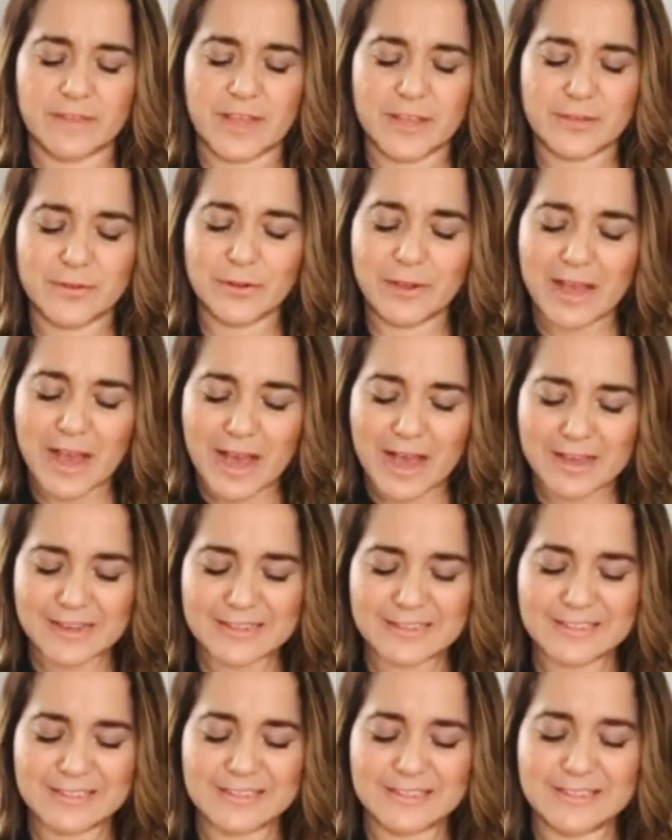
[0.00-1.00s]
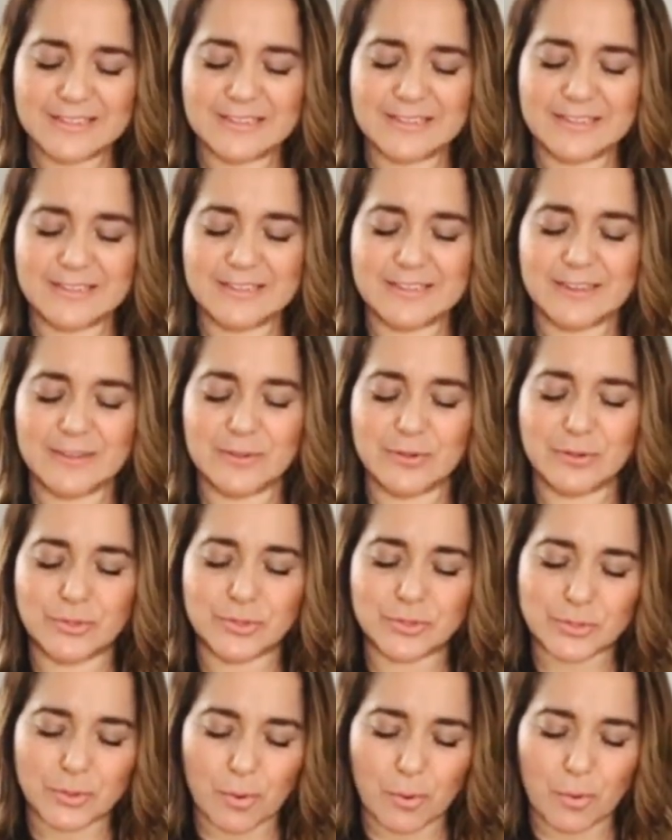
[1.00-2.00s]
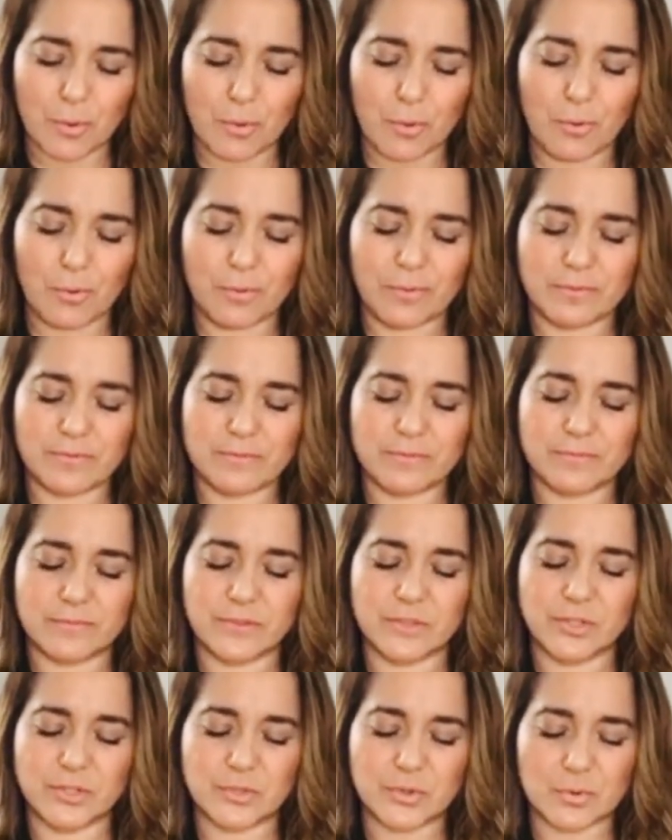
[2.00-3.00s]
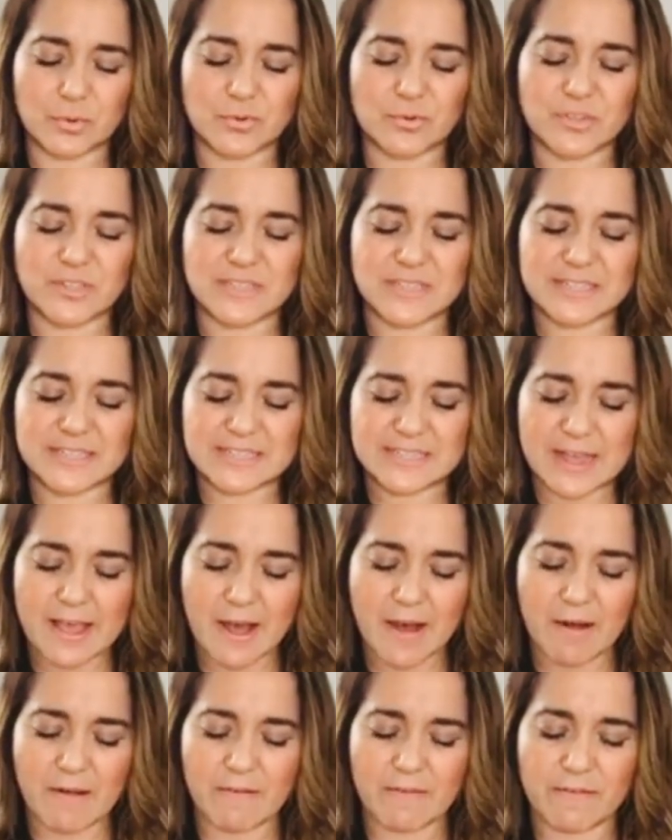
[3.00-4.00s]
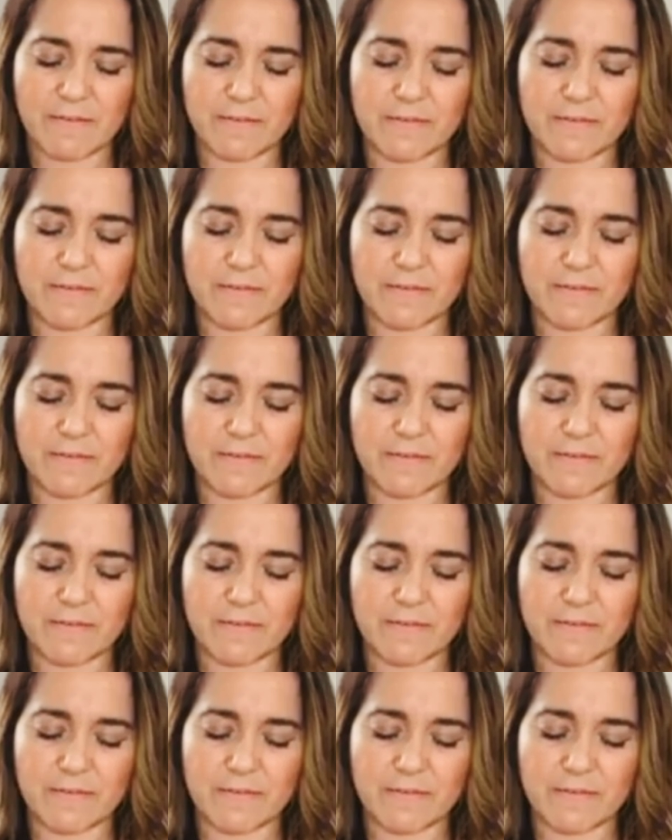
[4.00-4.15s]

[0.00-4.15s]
And you guys, your soul, source itself,